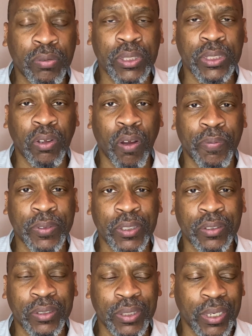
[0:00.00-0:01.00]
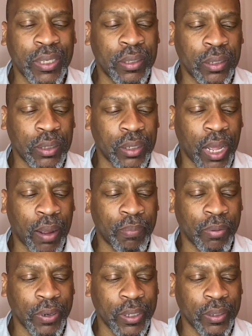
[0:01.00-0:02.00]
these officers that he could not
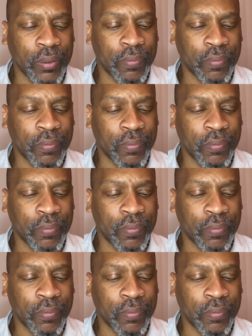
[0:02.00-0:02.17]
breathe.